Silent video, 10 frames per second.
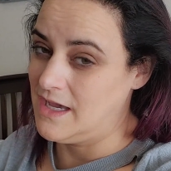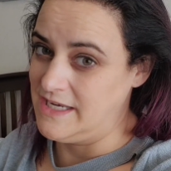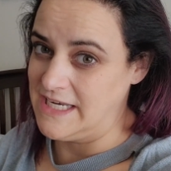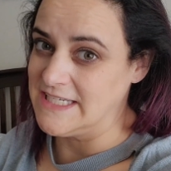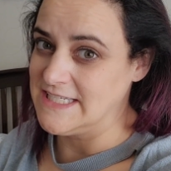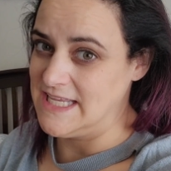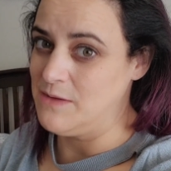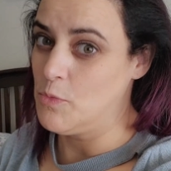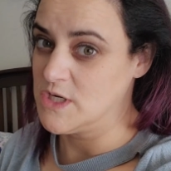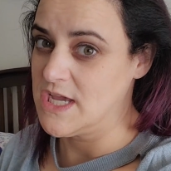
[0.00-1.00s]
needed to
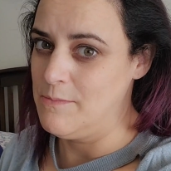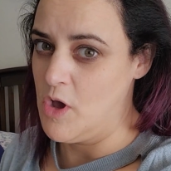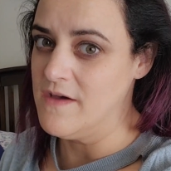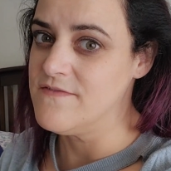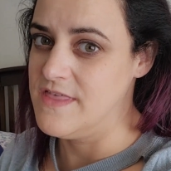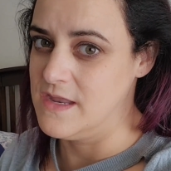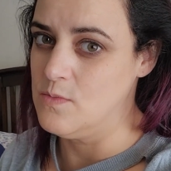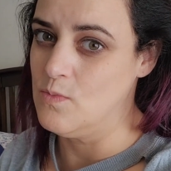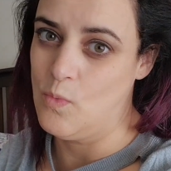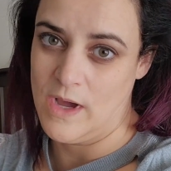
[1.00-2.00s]
take more time off
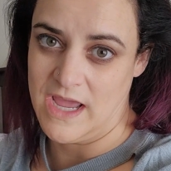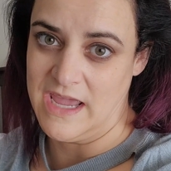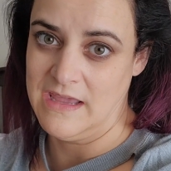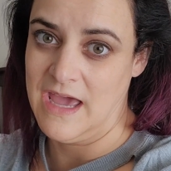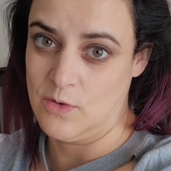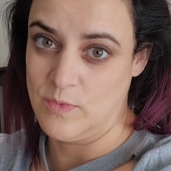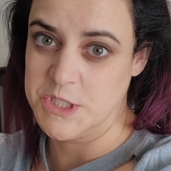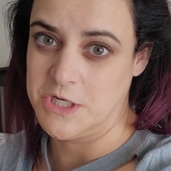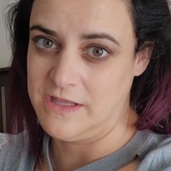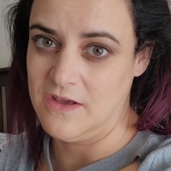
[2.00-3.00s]
than what I had
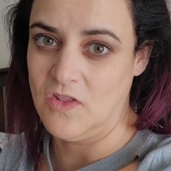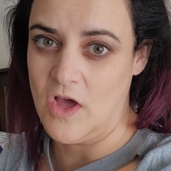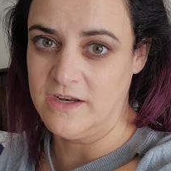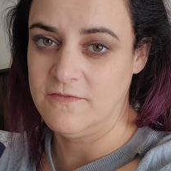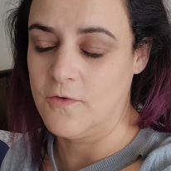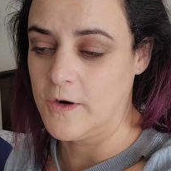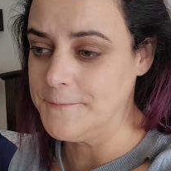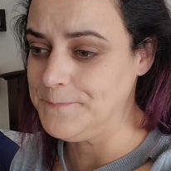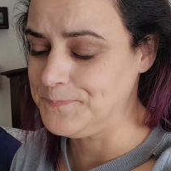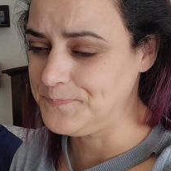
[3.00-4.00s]
originally allotted
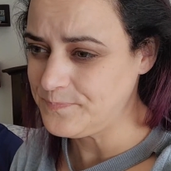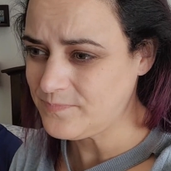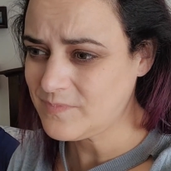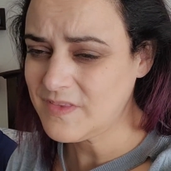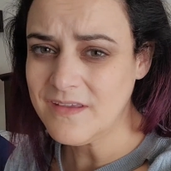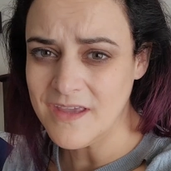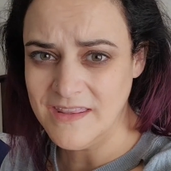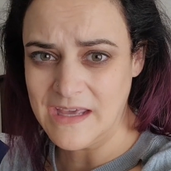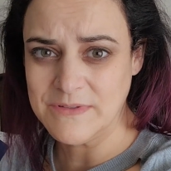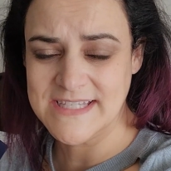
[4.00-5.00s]
for.
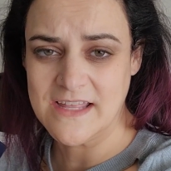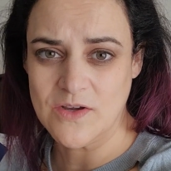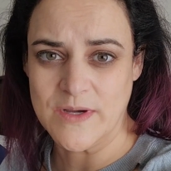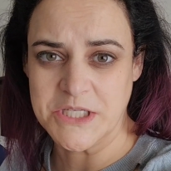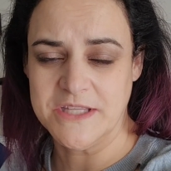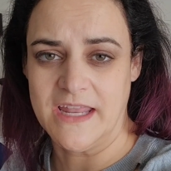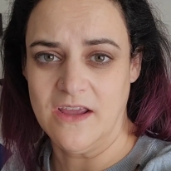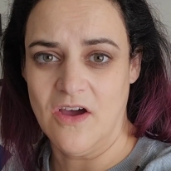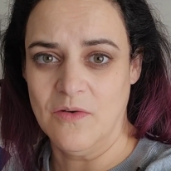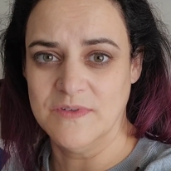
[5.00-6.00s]
And that was another question that I
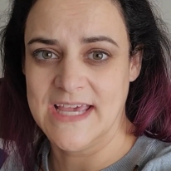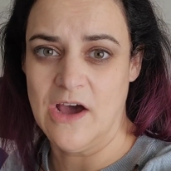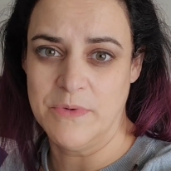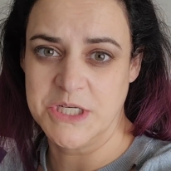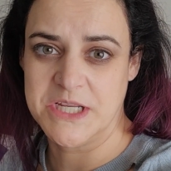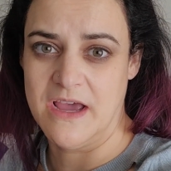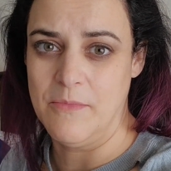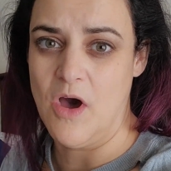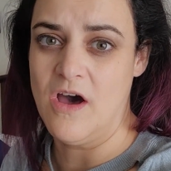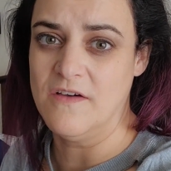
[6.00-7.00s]
got, was how much time
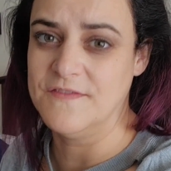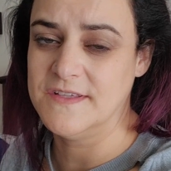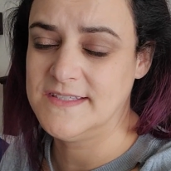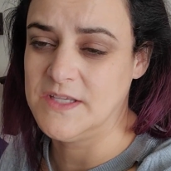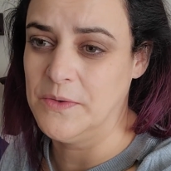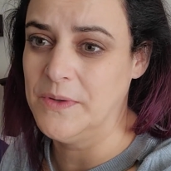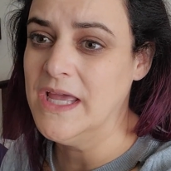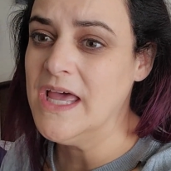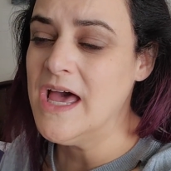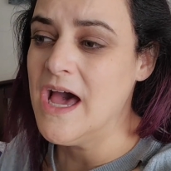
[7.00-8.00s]
off. So
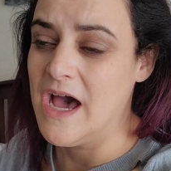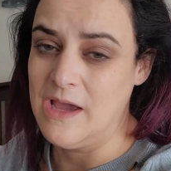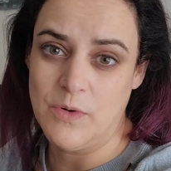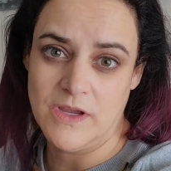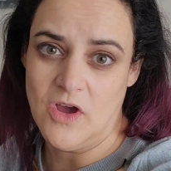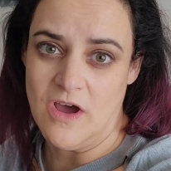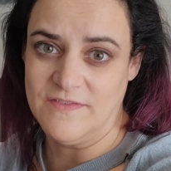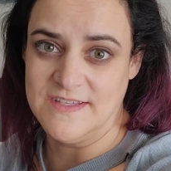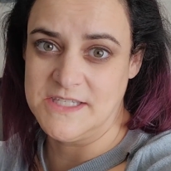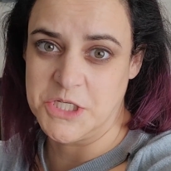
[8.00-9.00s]
I work an
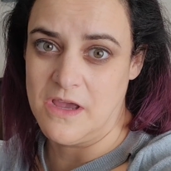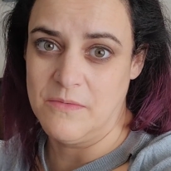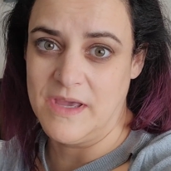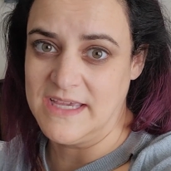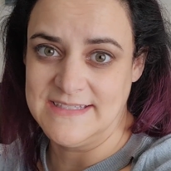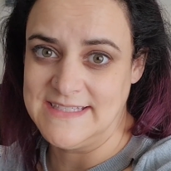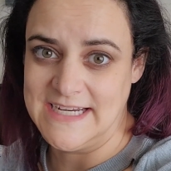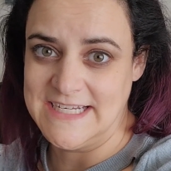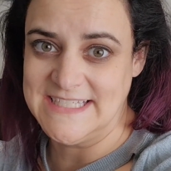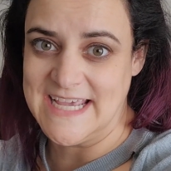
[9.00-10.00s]
office job. I sit
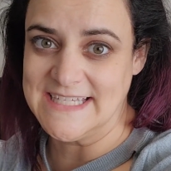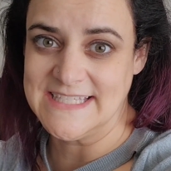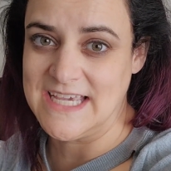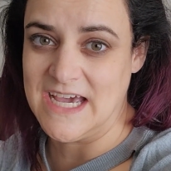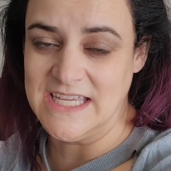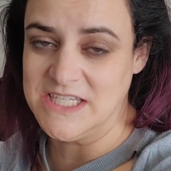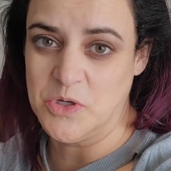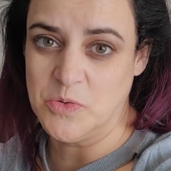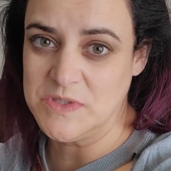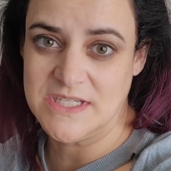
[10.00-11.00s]
at a desk. I
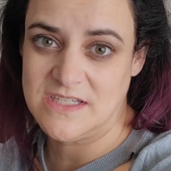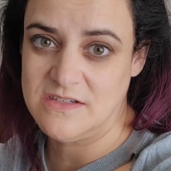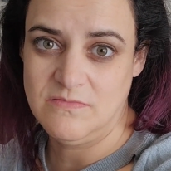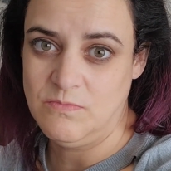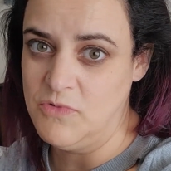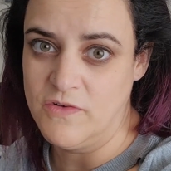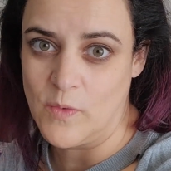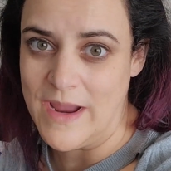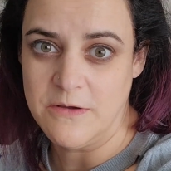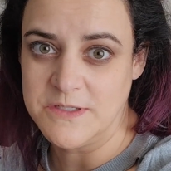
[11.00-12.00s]
don't move
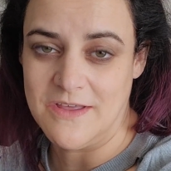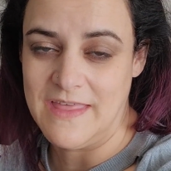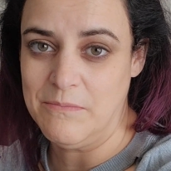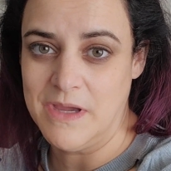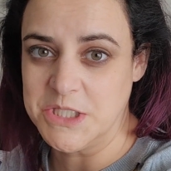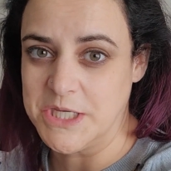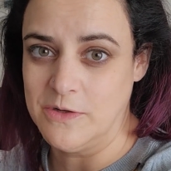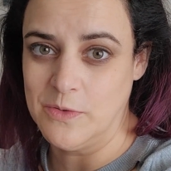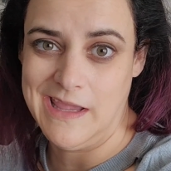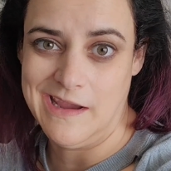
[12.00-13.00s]
around all that much. I
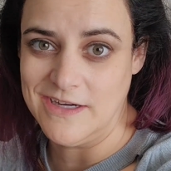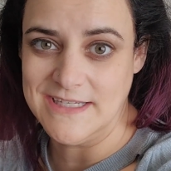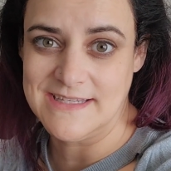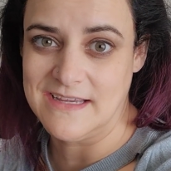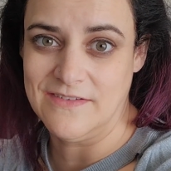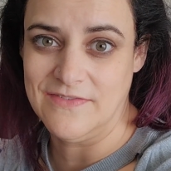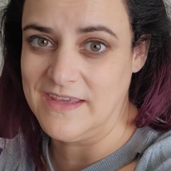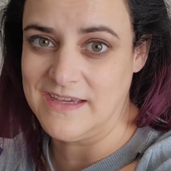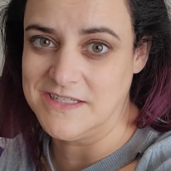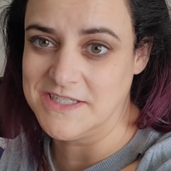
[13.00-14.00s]
don't carry stuff.
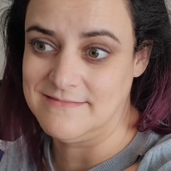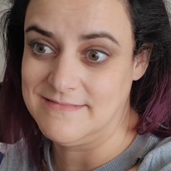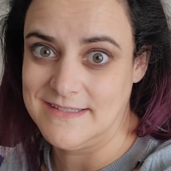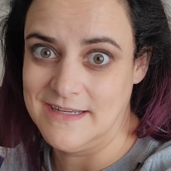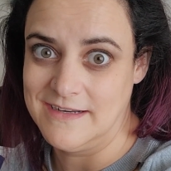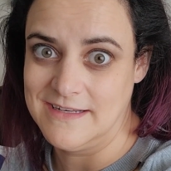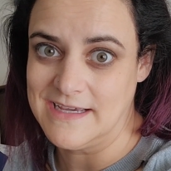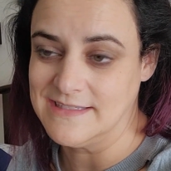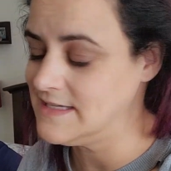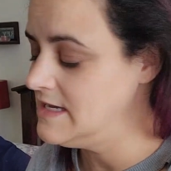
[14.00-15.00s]
Like I just sit at a
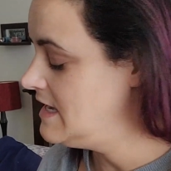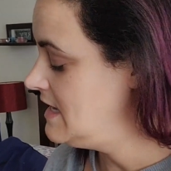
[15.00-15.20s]
desk.